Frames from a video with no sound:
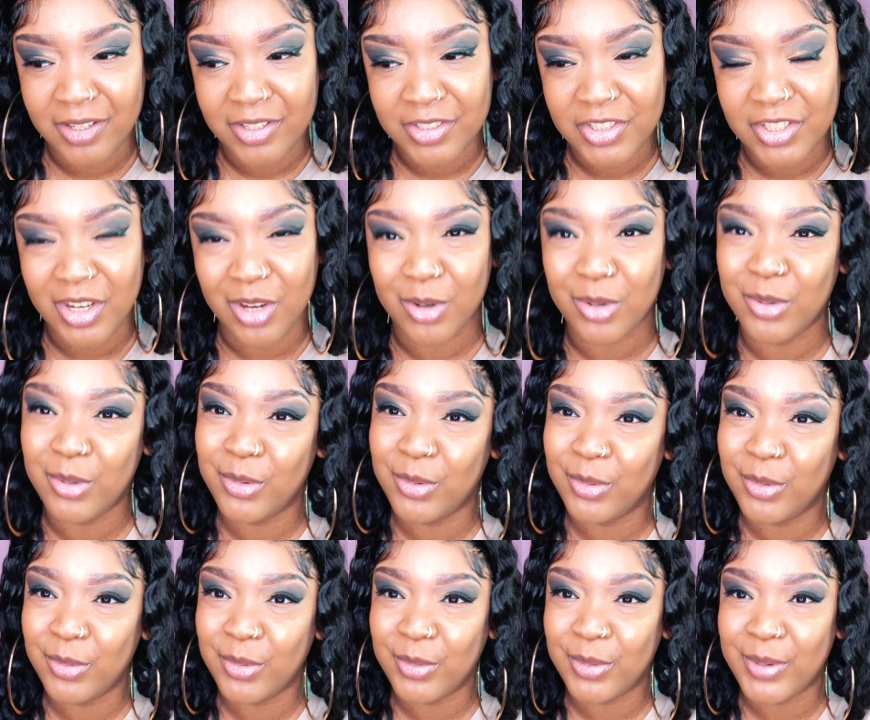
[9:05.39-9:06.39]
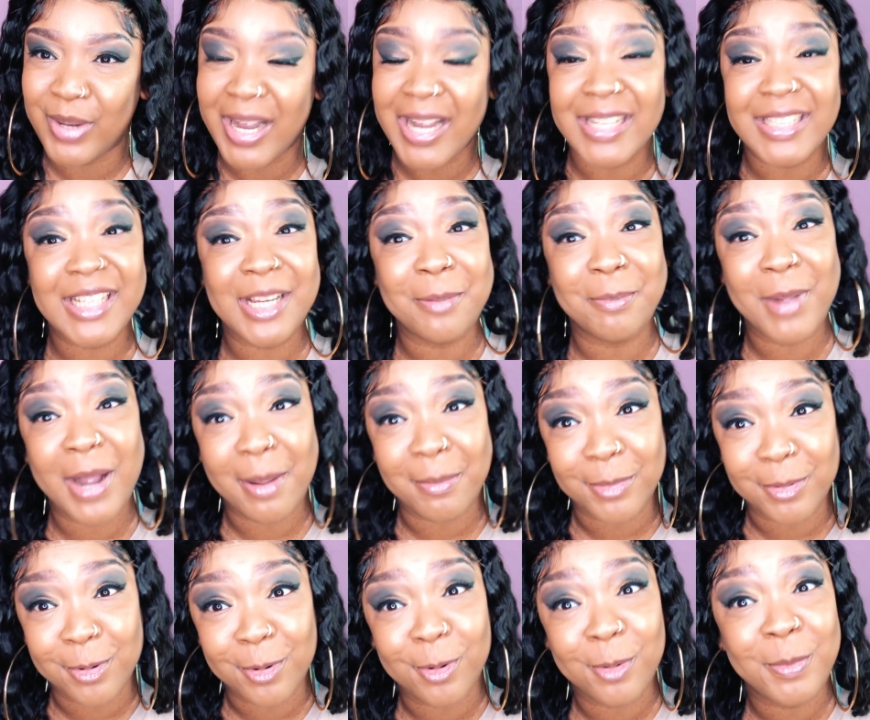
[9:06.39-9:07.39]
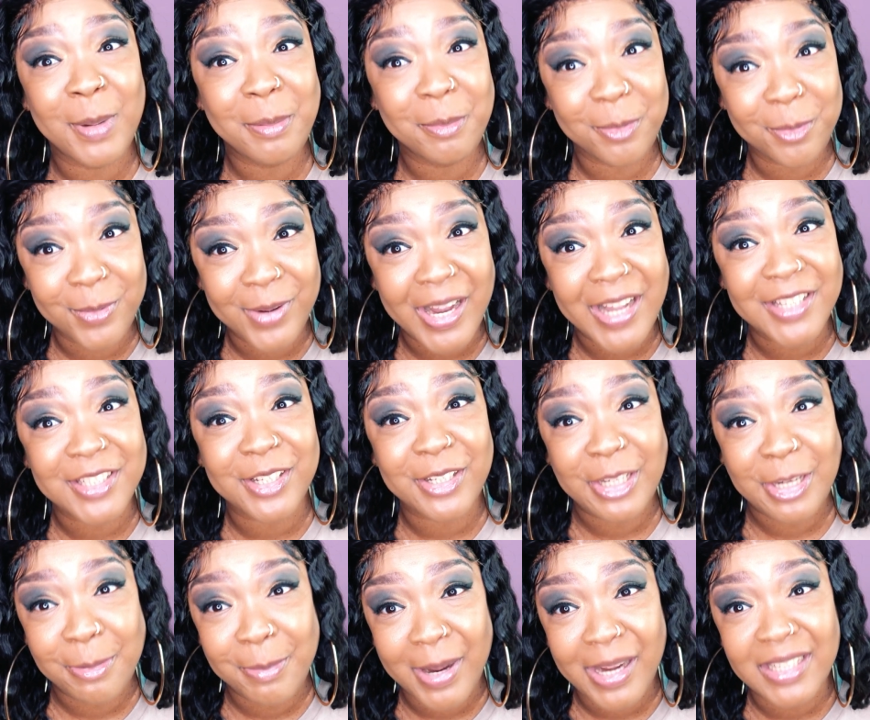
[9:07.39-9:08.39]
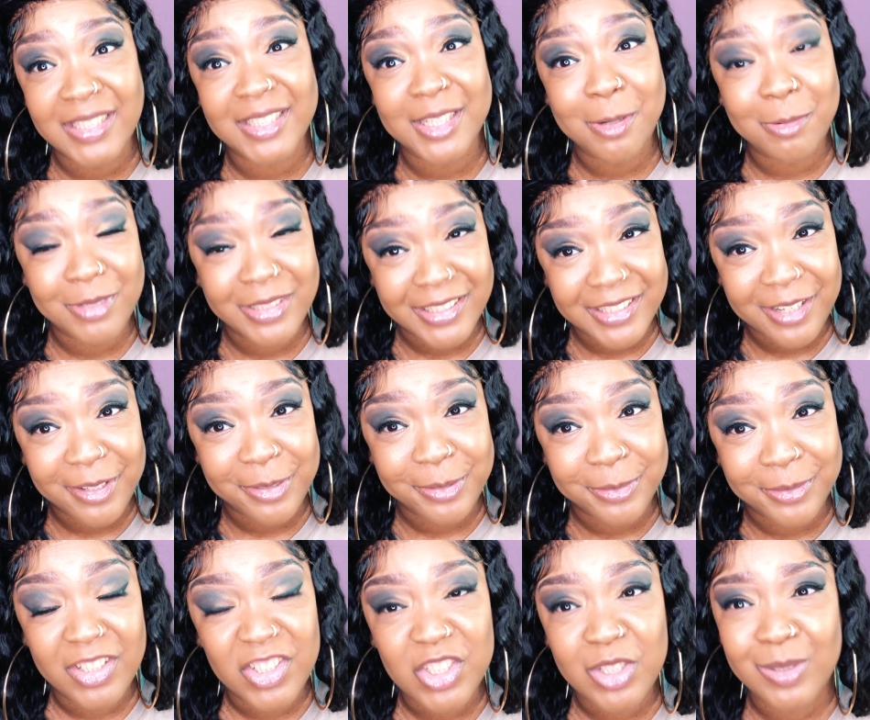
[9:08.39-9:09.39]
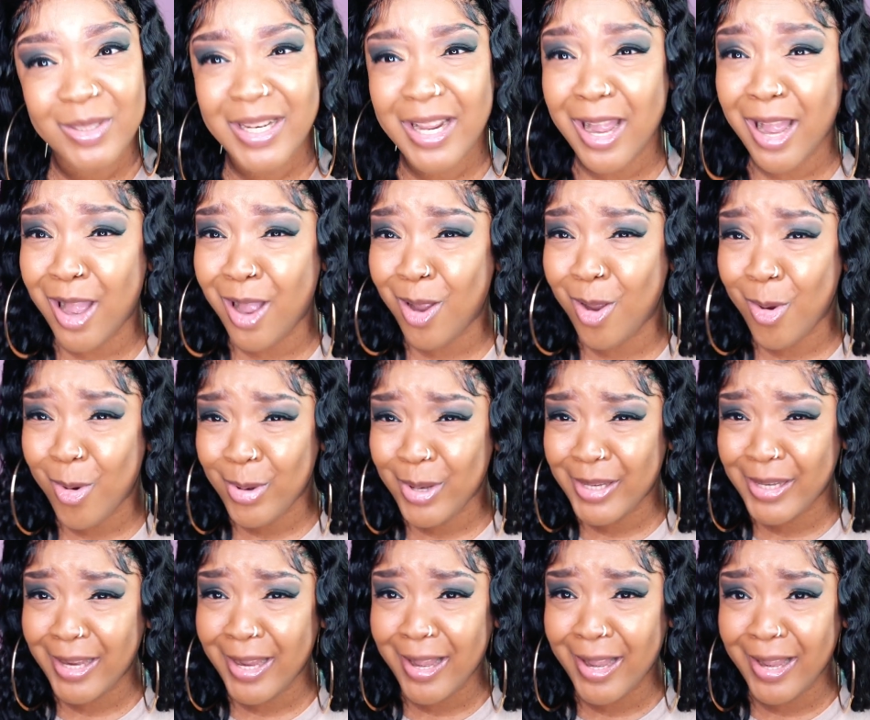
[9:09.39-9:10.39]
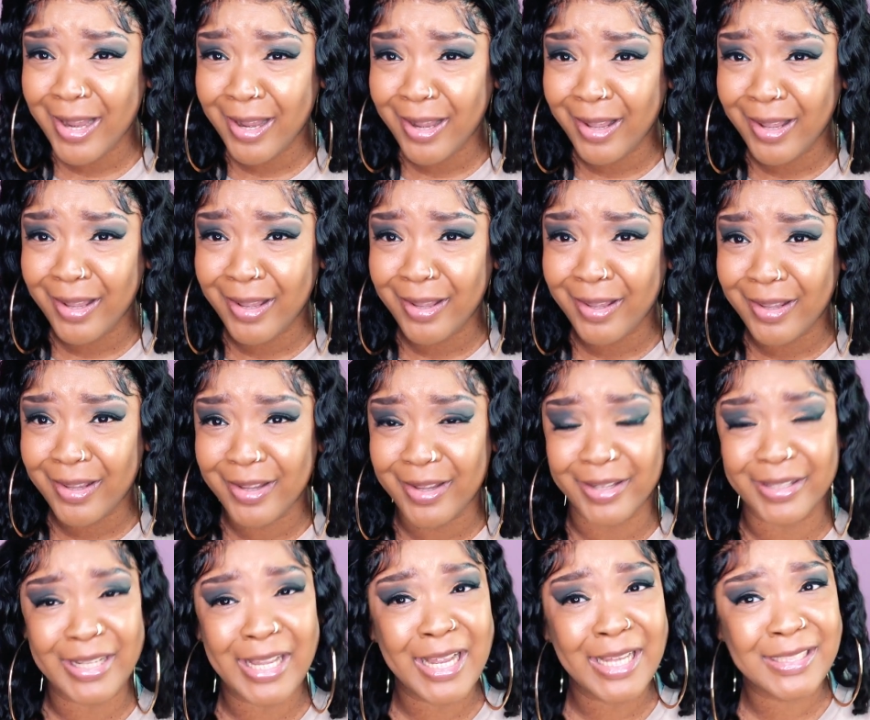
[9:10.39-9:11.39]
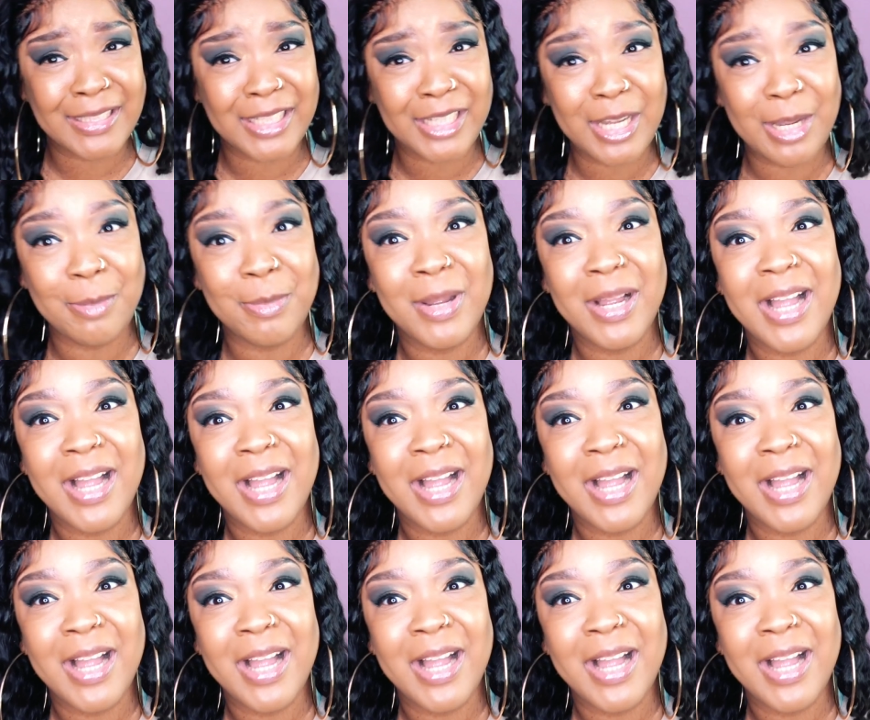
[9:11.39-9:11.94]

She go, who? I said, Mama, remember when I told you about so-and-so? She was like, oh, yeah, that's him.